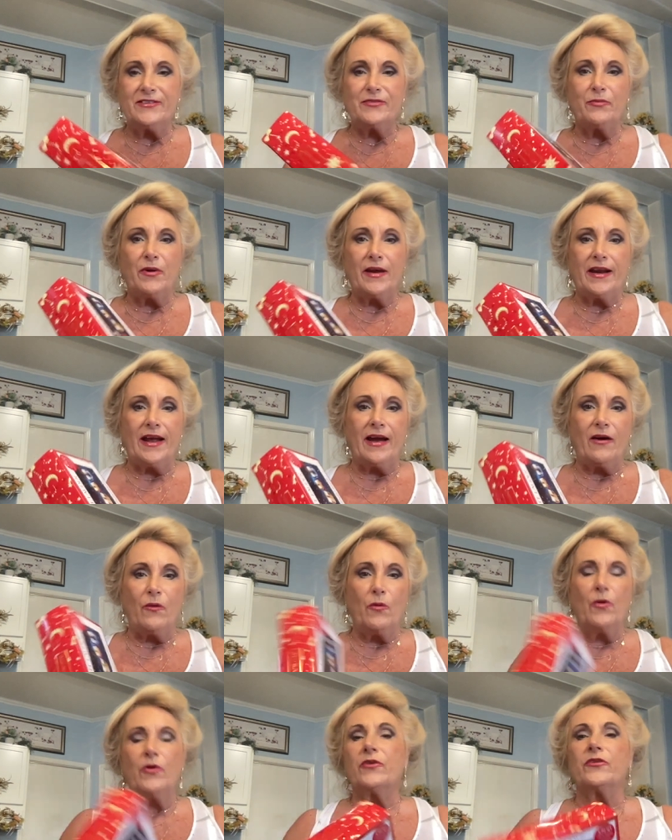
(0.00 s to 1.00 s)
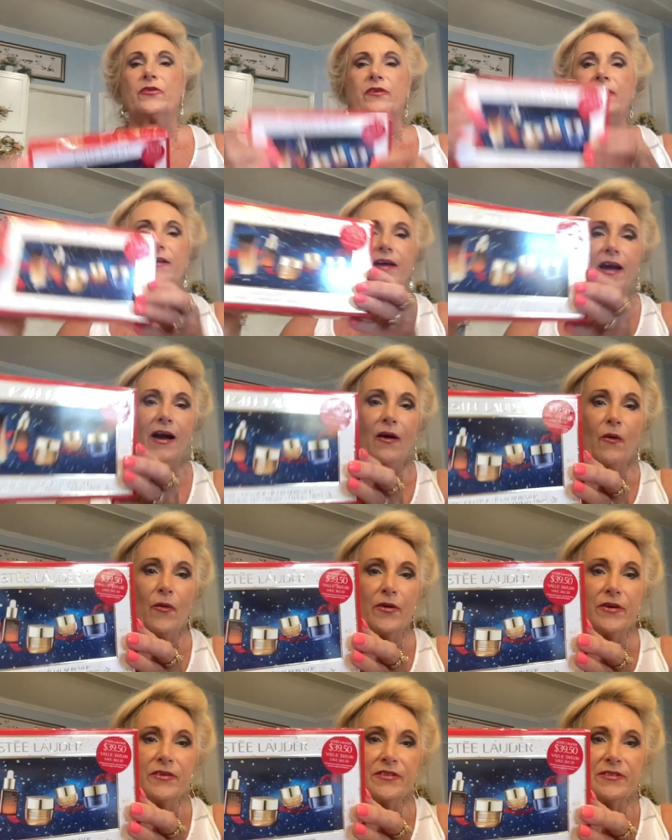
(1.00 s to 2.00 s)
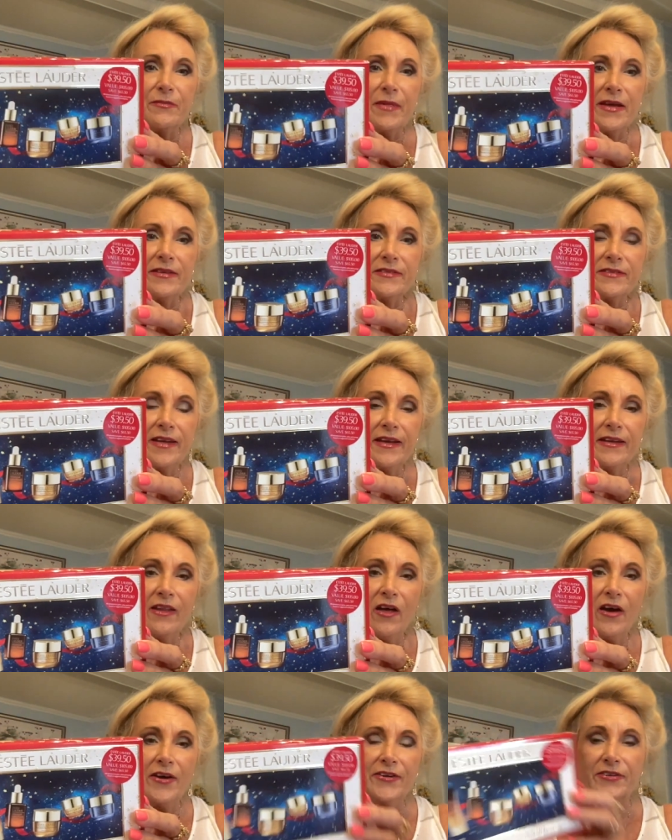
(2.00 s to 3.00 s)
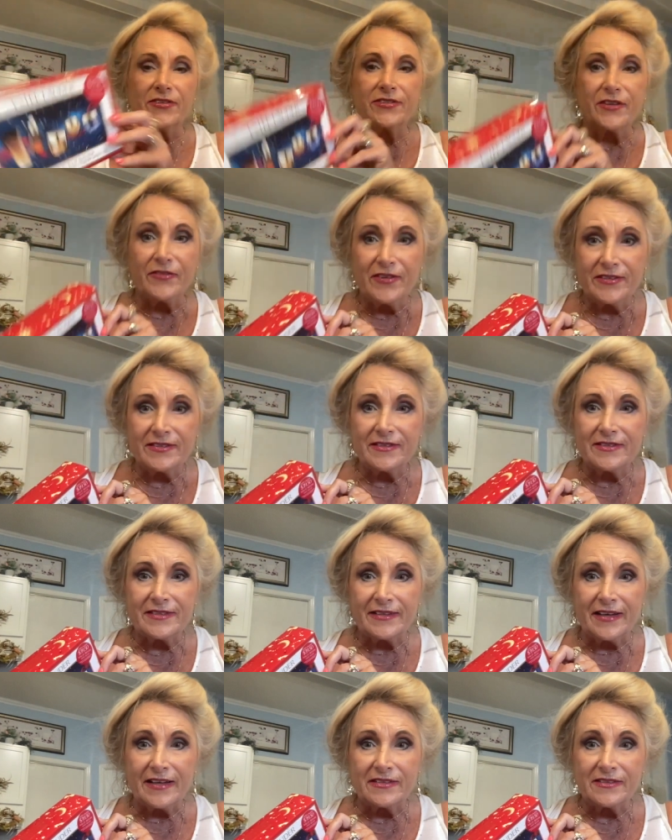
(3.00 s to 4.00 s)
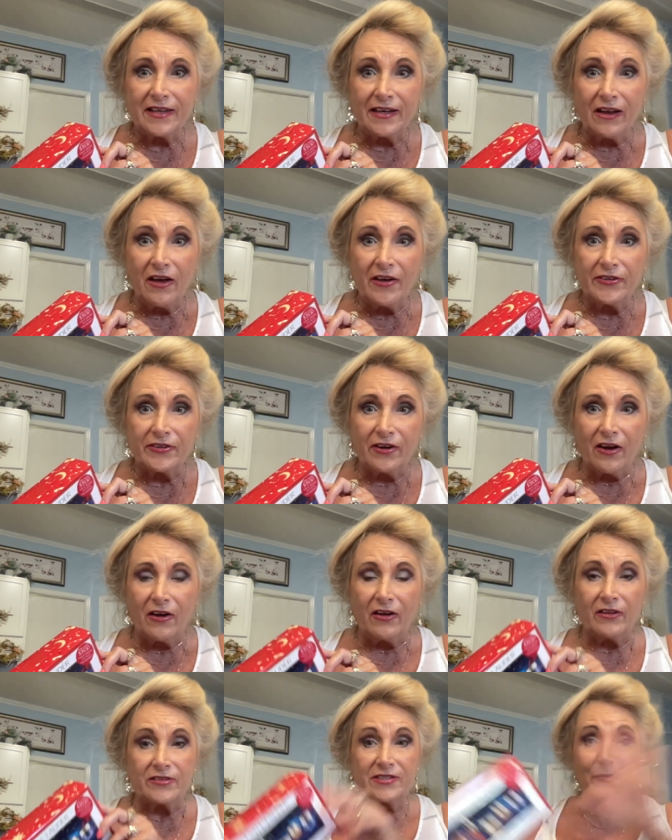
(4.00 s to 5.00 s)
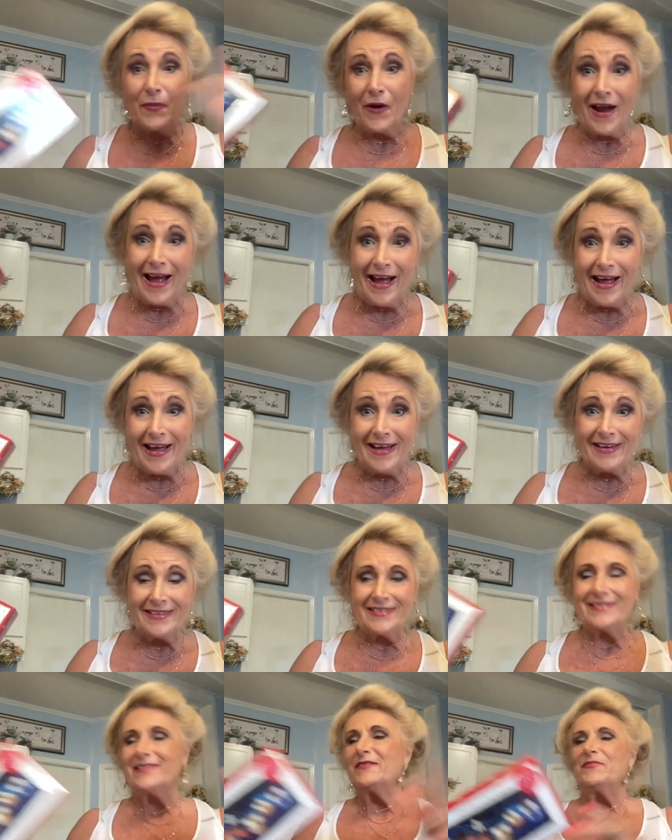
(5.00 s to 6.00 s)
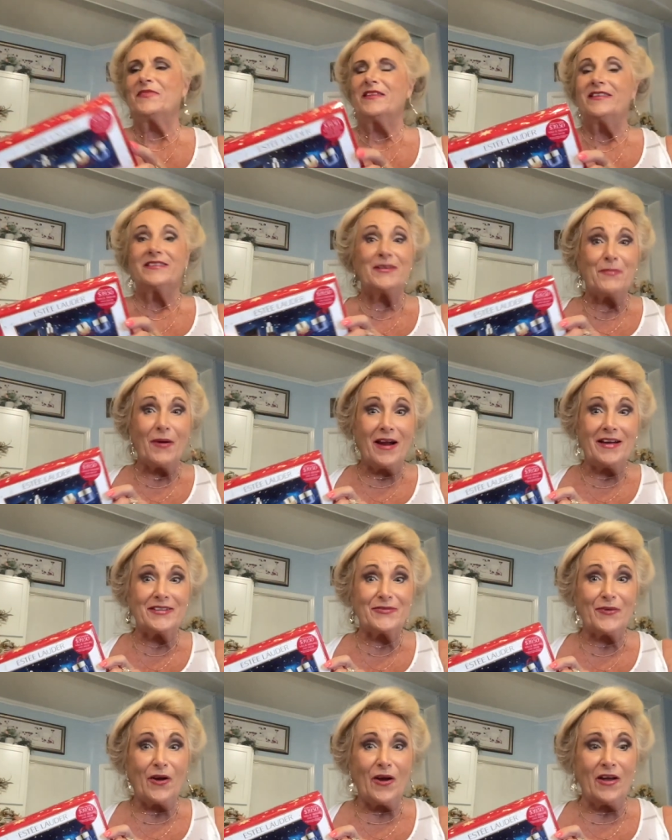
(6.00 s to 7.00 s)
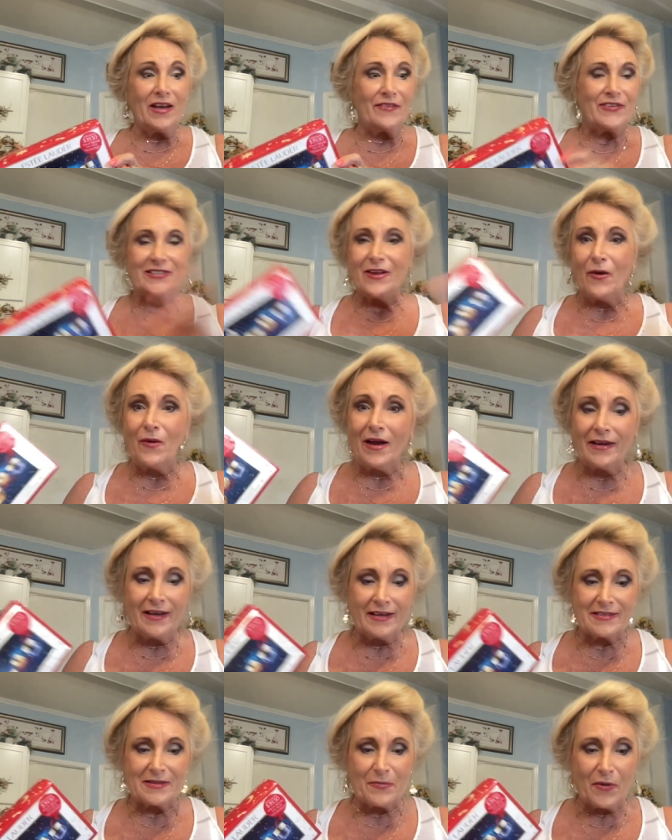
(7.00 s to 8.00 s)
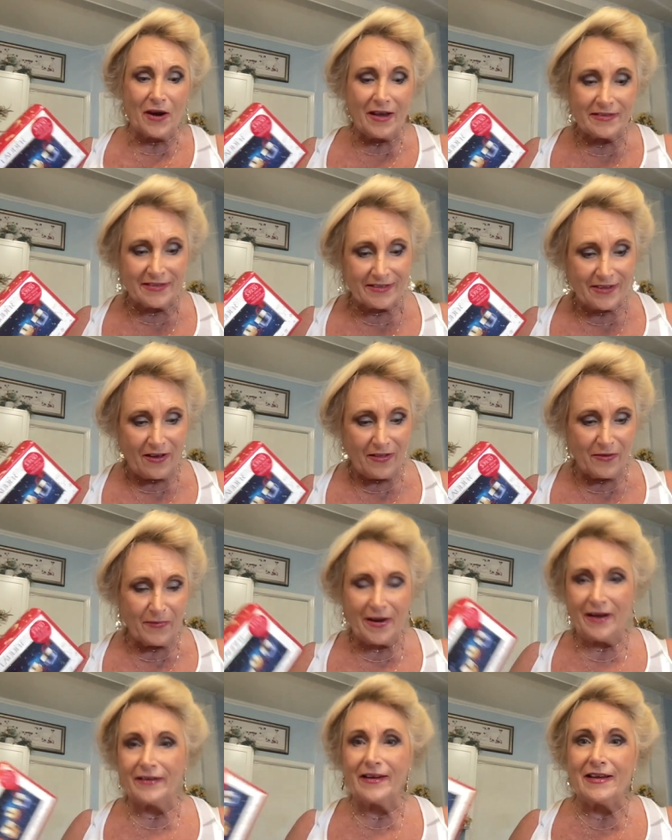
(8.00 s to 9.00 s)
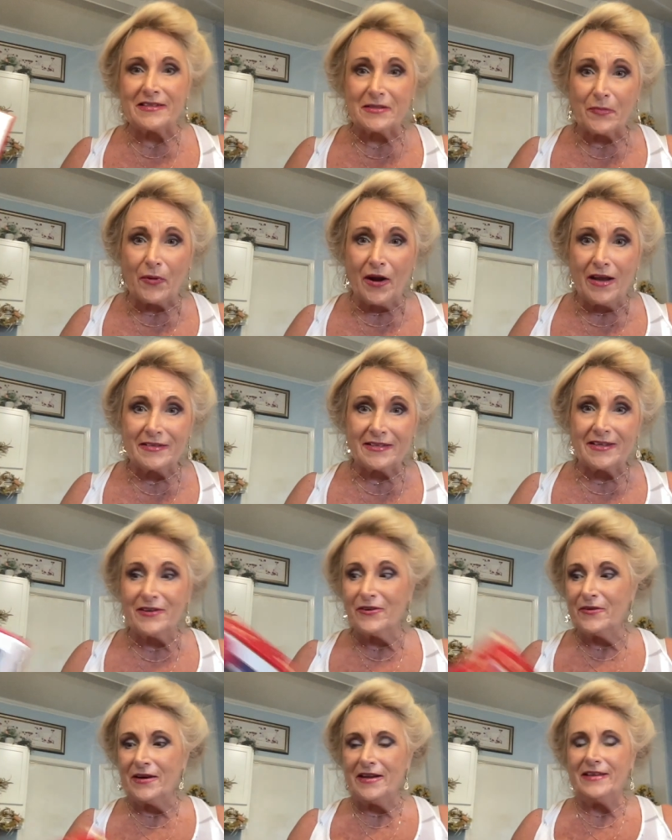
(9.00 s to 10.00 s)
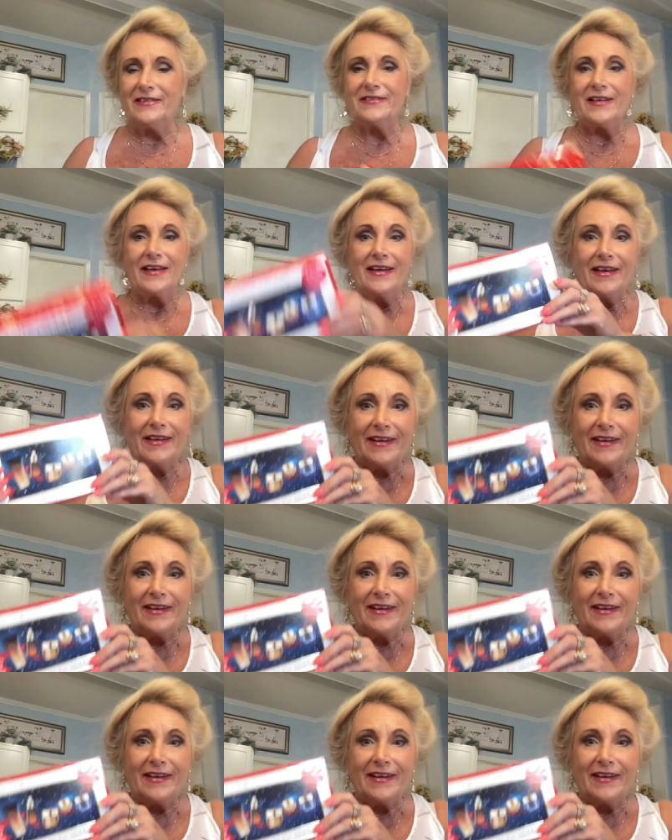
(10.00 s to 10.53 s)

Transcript: It's what I ordered. I ordered some Estee Lauder. So this is an Estee Lauder haul. Surprise! Surprise for all of us. Oh, I got surprises all around. Got surprise earrings.